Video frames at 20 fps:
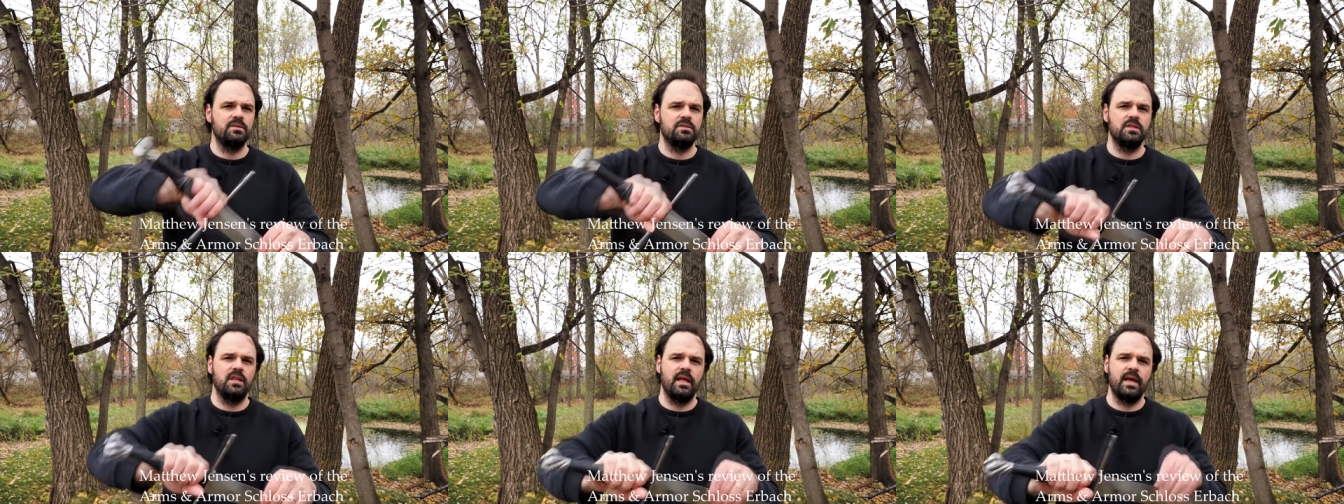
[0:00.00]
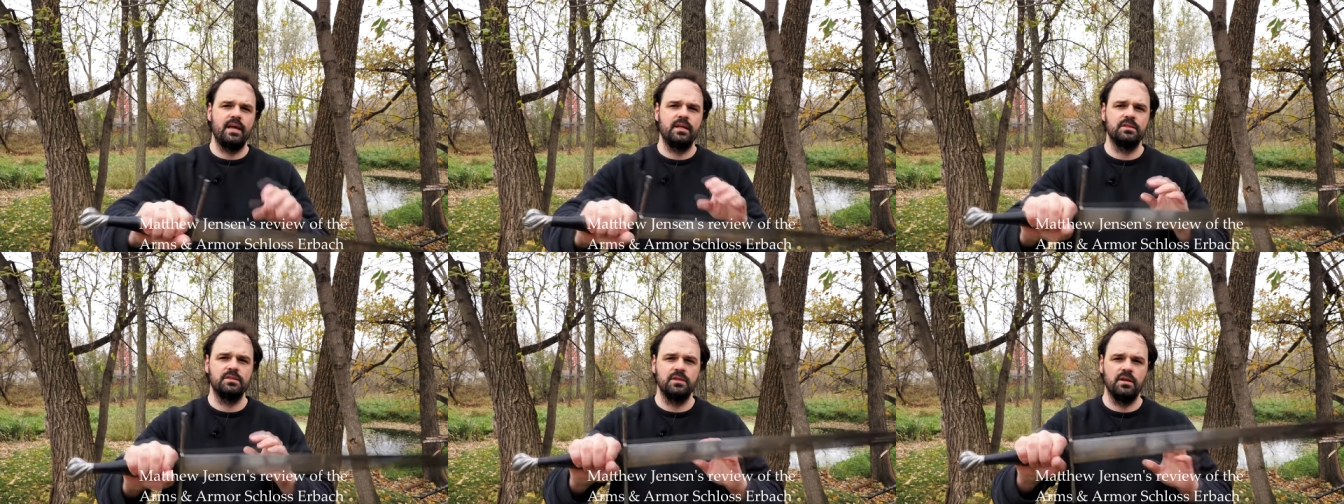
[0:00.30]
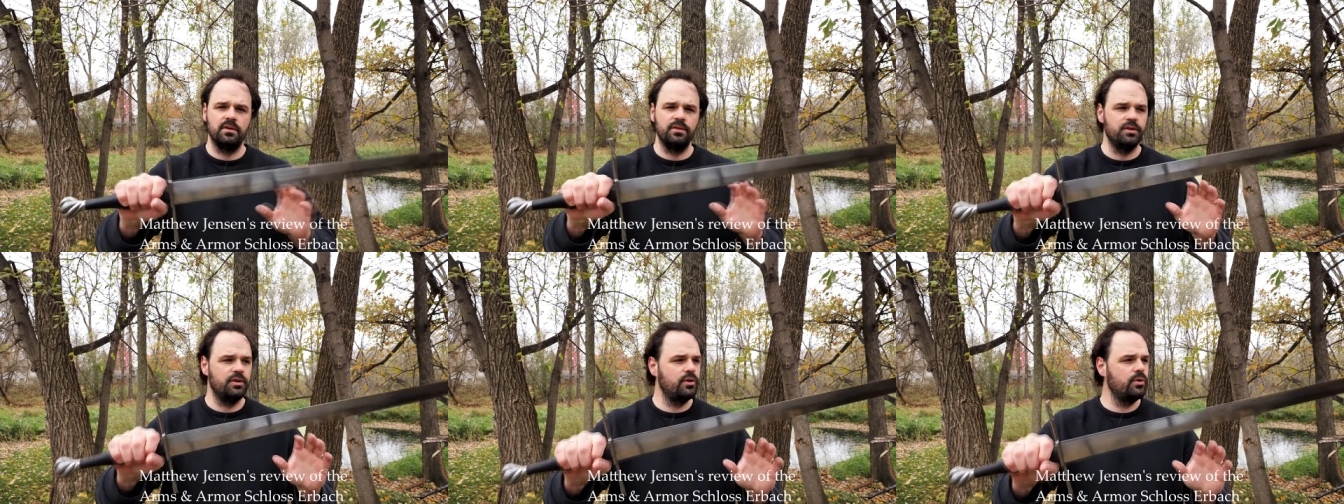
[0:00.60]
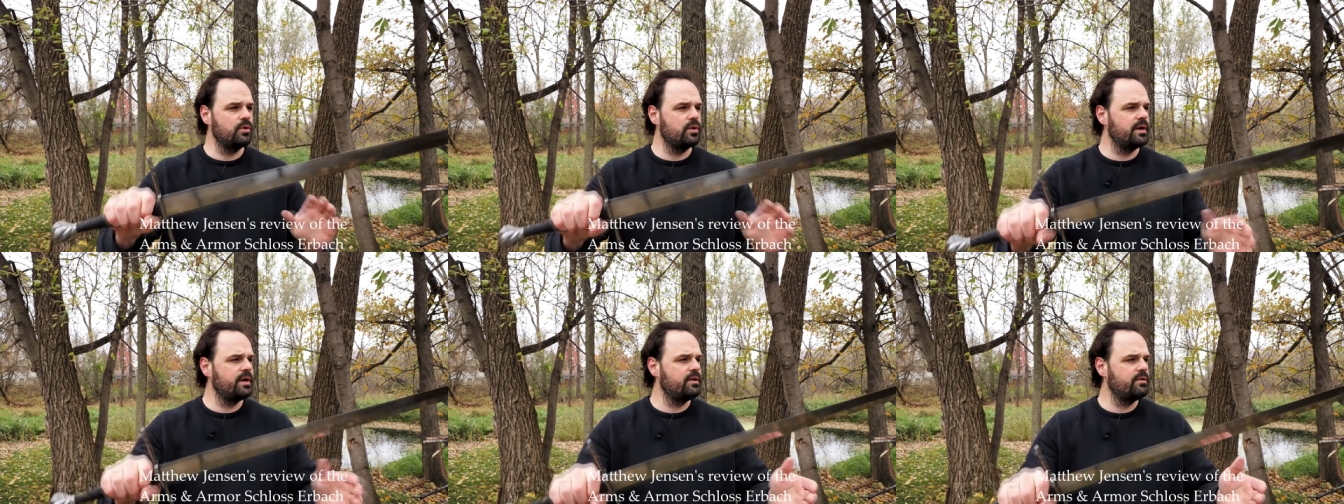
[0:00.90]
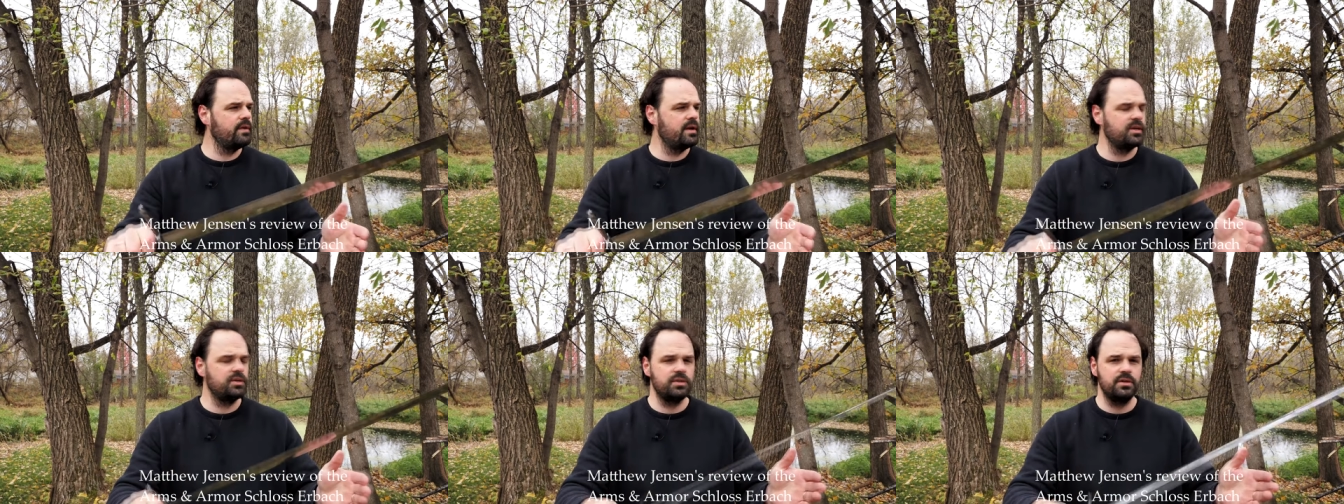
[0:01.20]
So
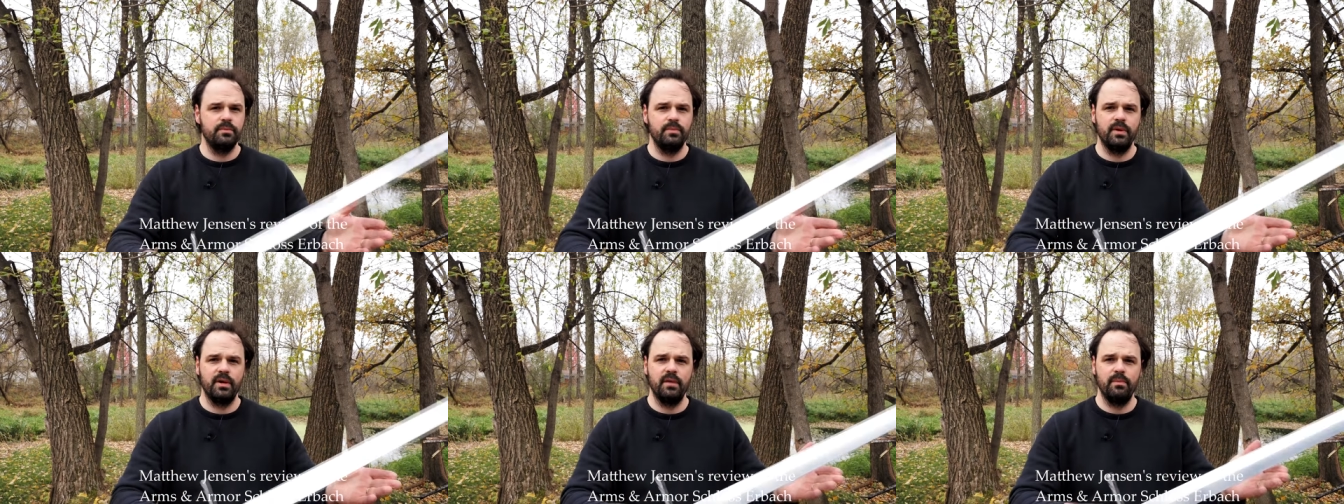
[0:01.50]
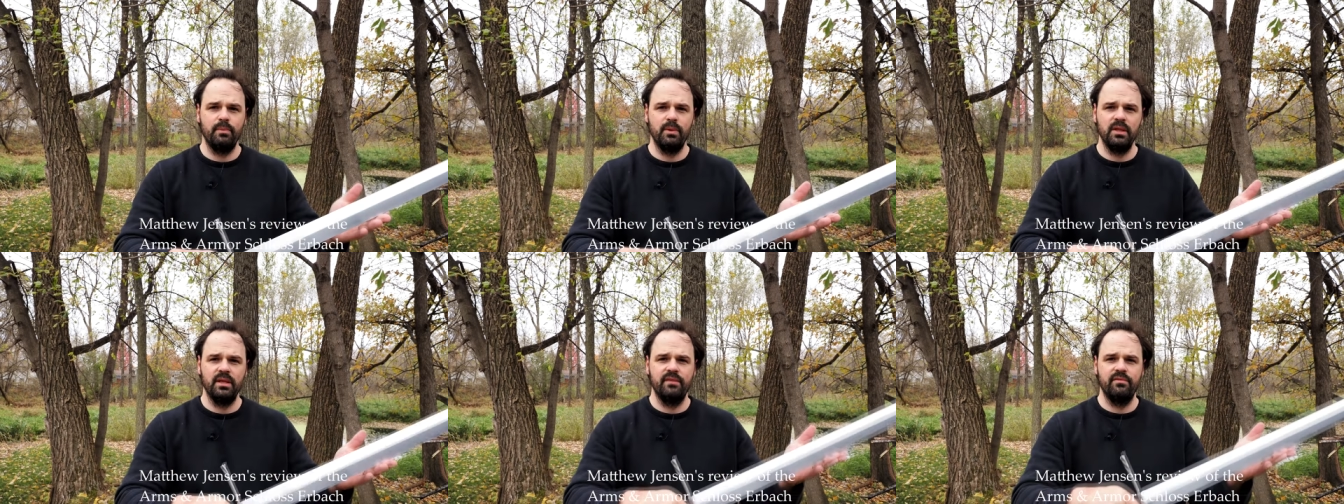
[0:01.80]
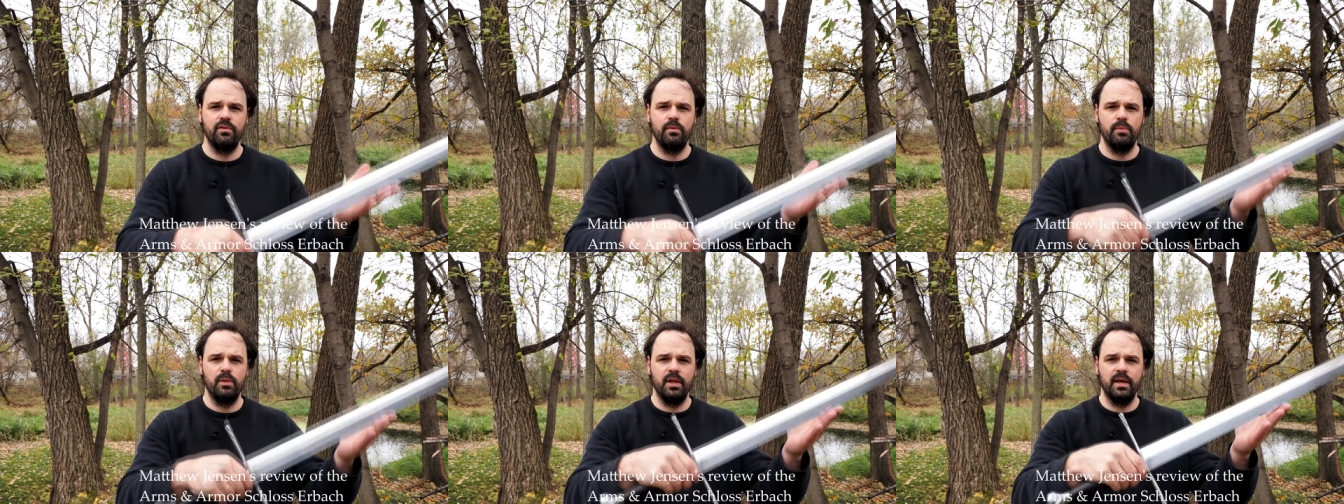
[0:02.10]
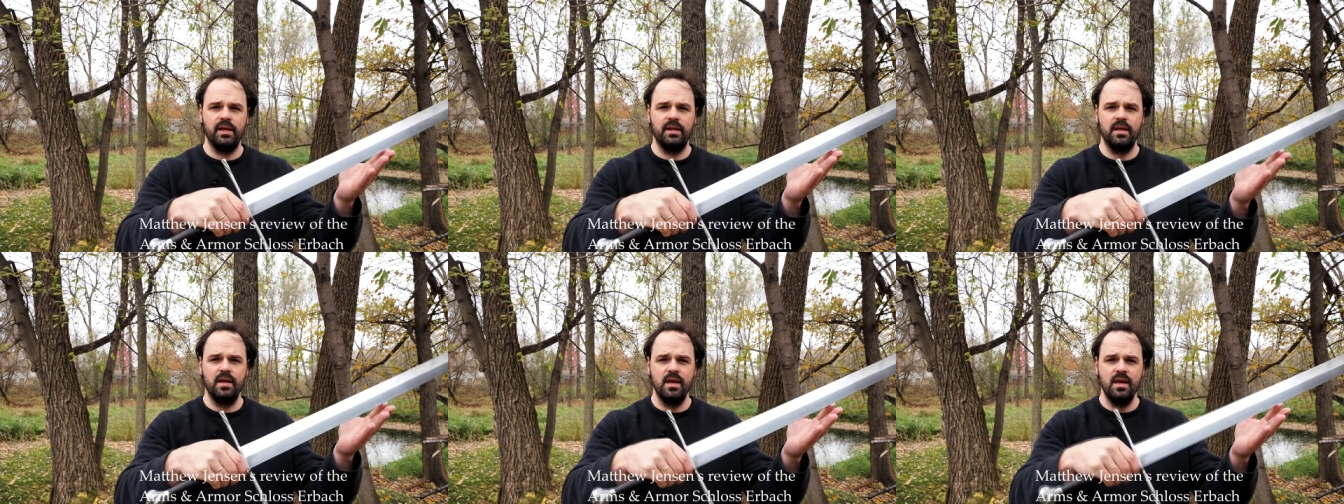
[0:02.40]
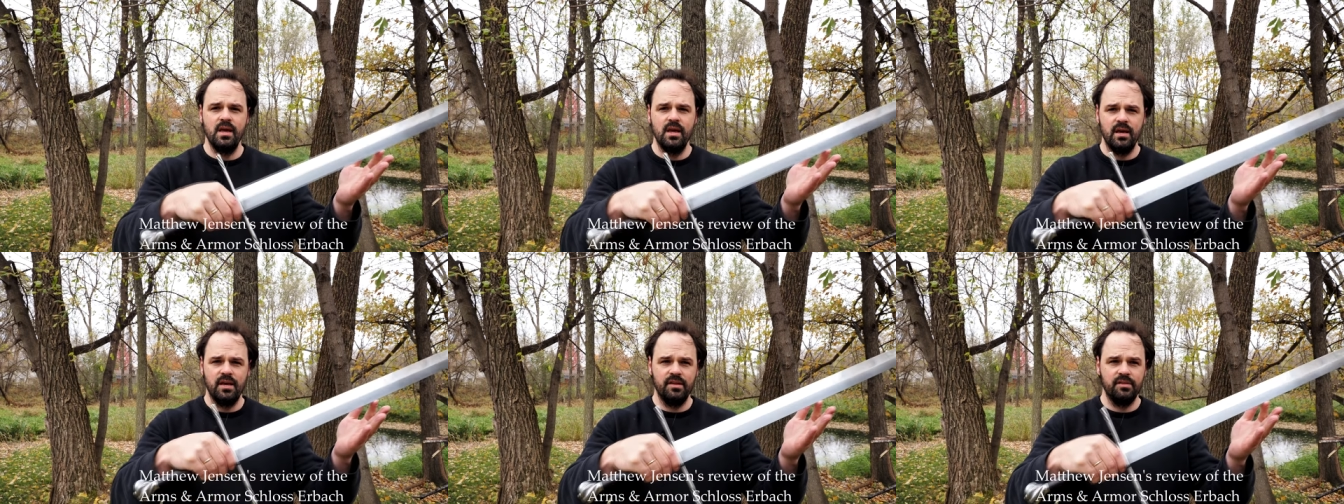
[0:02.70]
I think when they have the
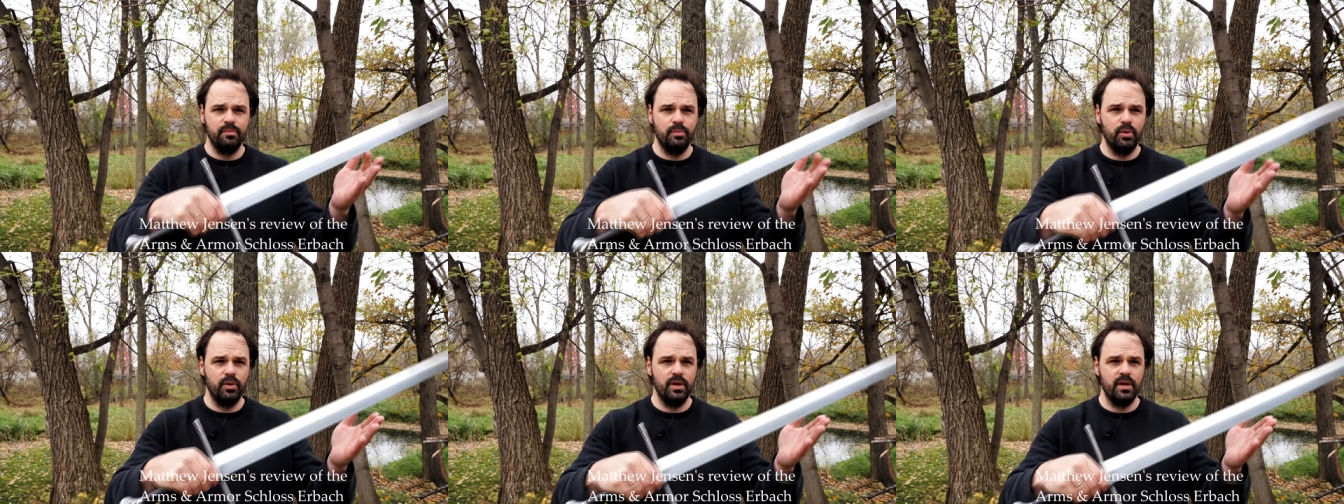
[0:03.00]
access